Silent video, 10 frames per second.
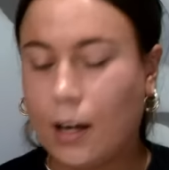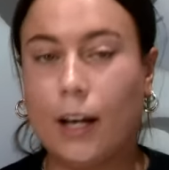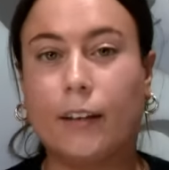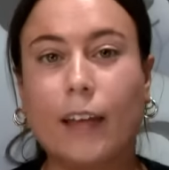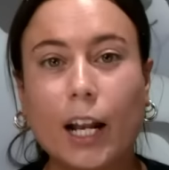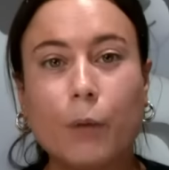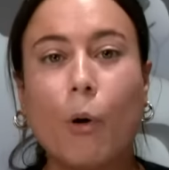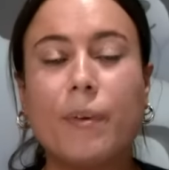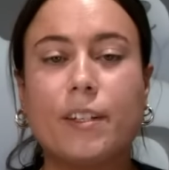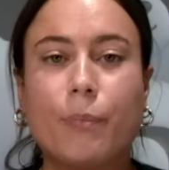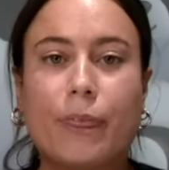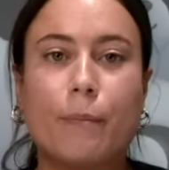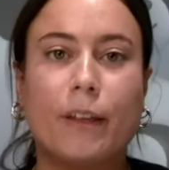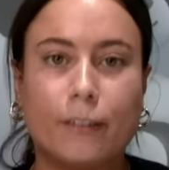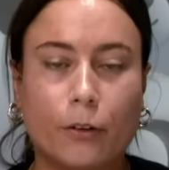And exactly what we did with the
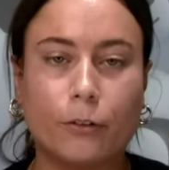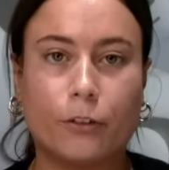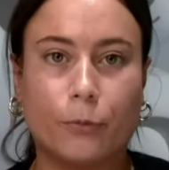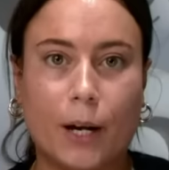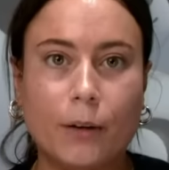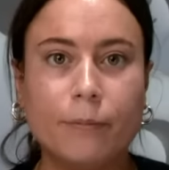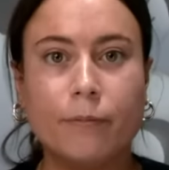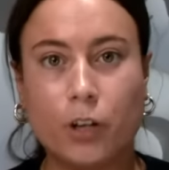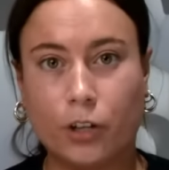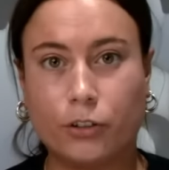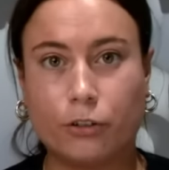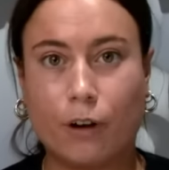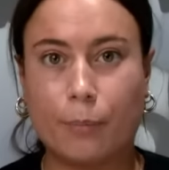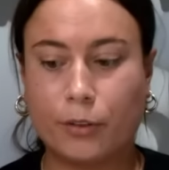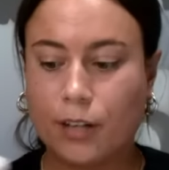midsoles as well. You can just
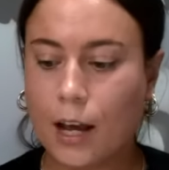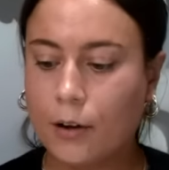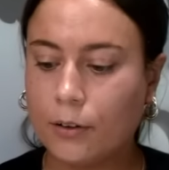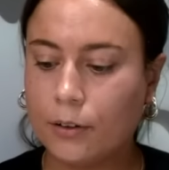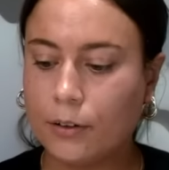grab your towel